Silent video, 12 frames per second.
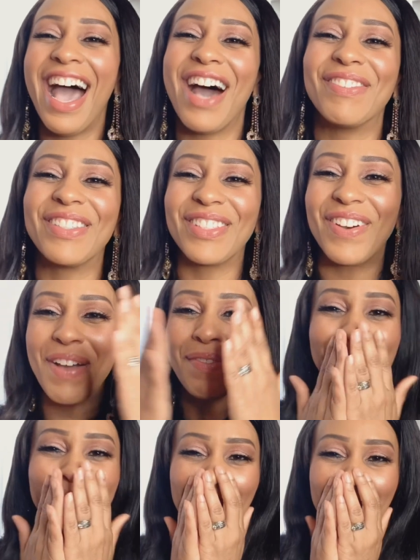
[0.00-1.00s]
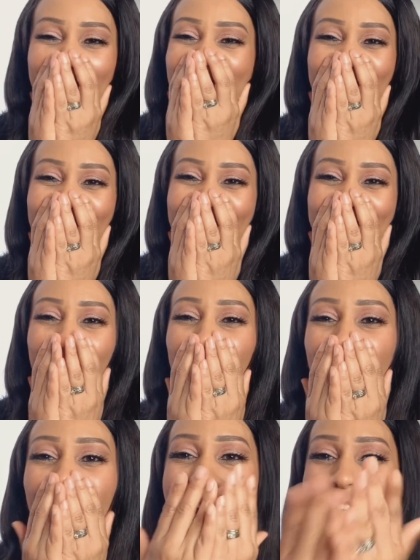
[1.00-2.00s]
I'm so happy to see y'all.
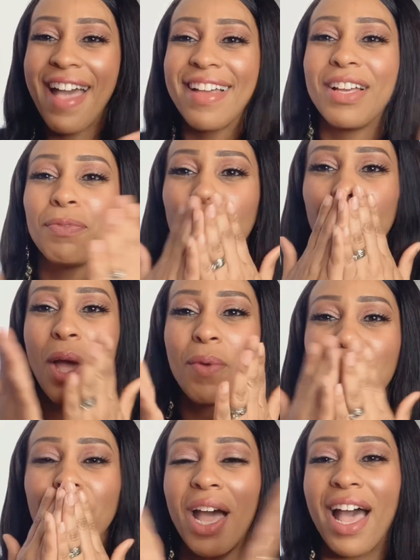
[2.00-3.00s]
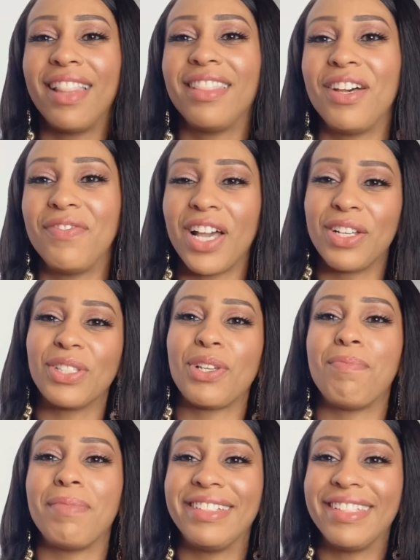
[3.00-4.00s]
I love y'all so
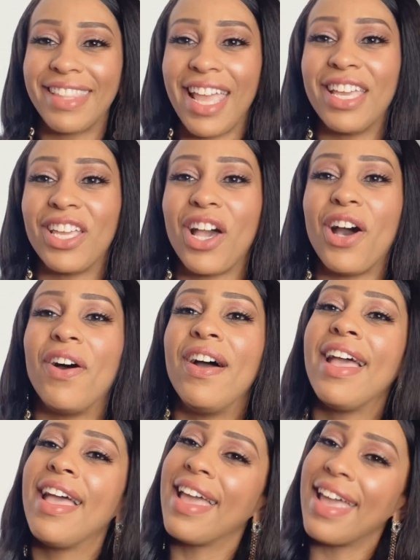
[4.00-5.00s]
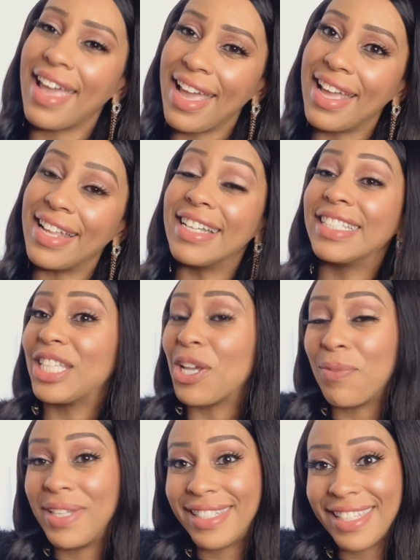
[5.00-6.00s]
much. Thank y'all. And until
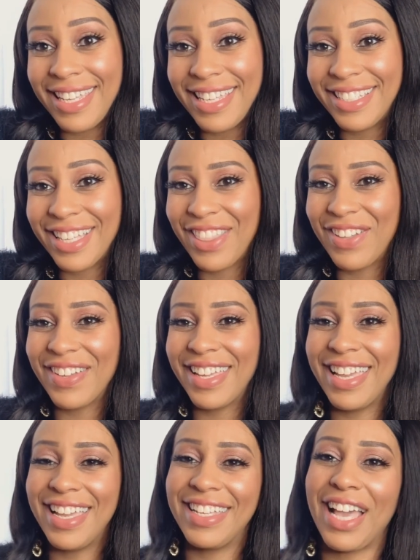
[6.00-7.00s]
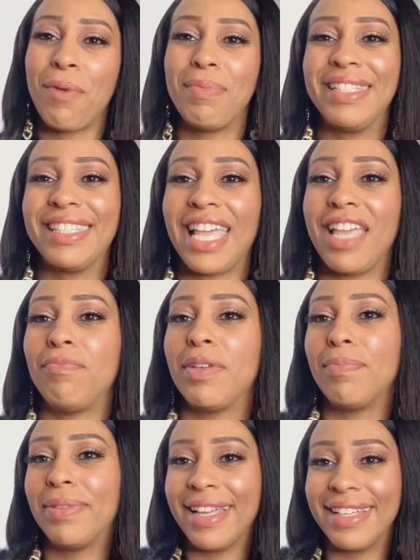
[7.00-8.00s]
we see each other again, y'all be safe, be
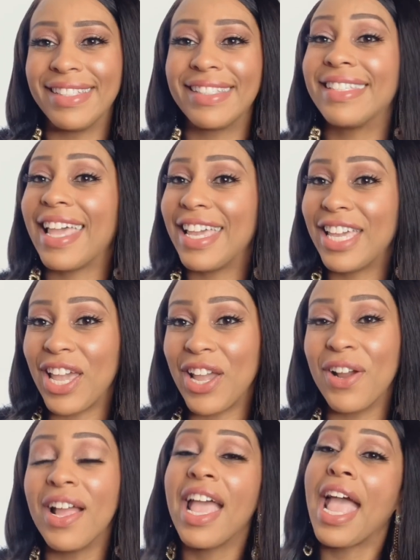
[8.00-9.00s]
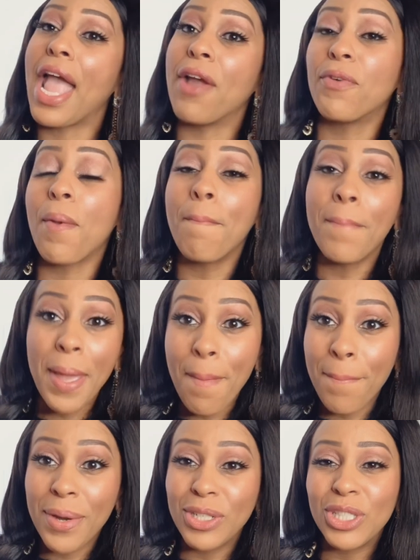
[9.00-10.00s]
blessed, take care, and
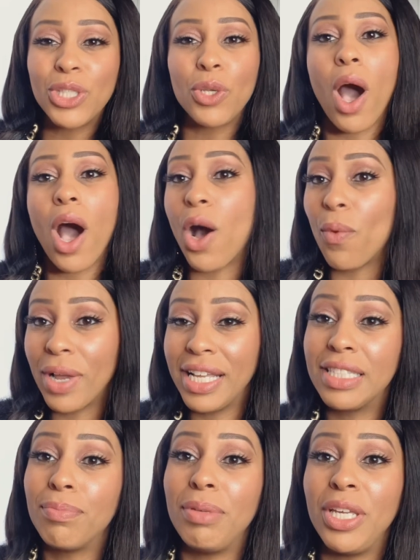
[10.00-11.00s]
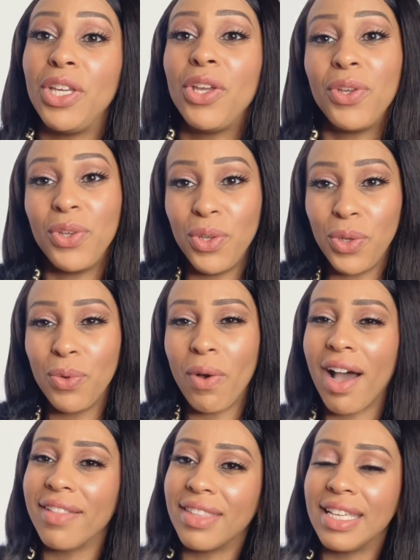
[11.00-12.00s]
remember to always be you,
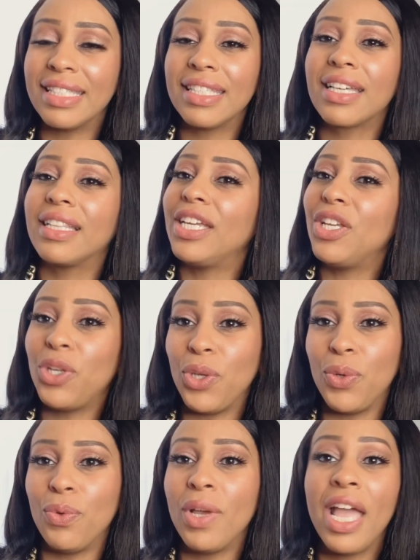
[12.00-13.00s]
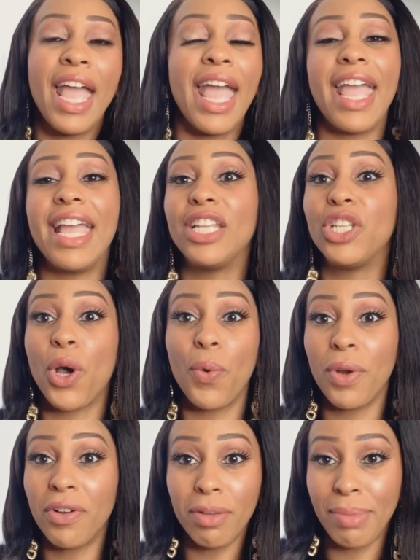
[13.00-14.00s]
authentically you. And don't
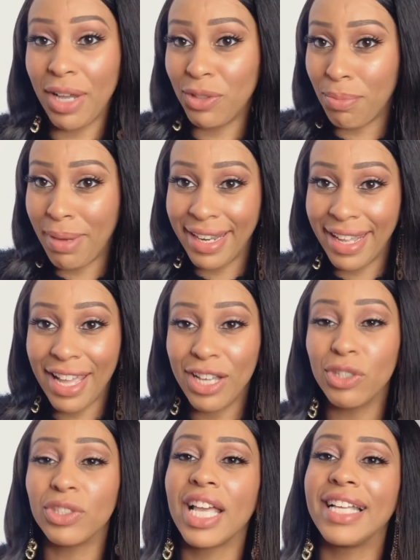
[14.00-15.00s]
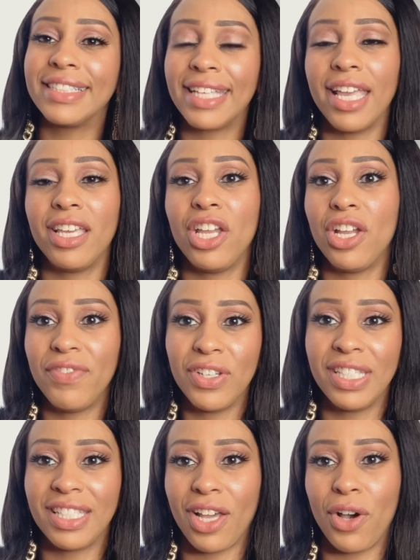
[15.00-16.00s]
worry about nobody else. Take care of
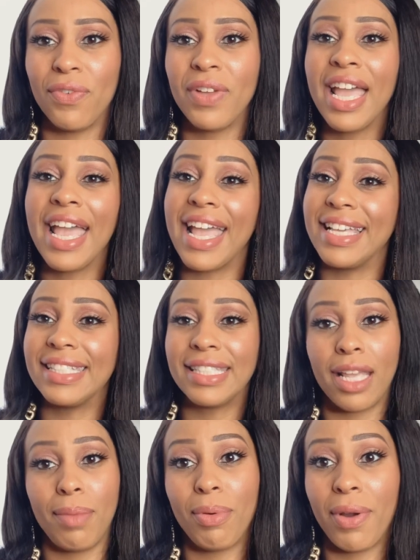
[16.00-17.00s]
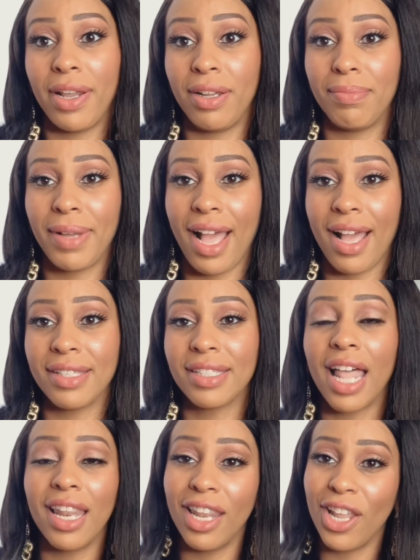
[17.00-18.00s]
yourself and stay prayed up, guys.
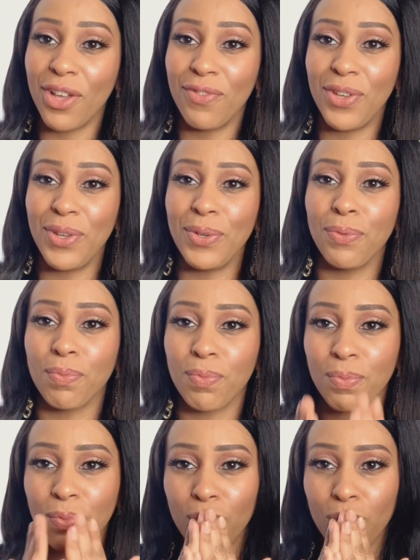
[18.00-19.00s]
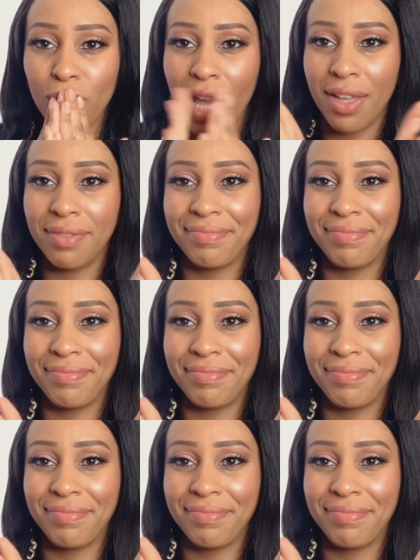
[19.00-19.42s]
Love you. Mwah.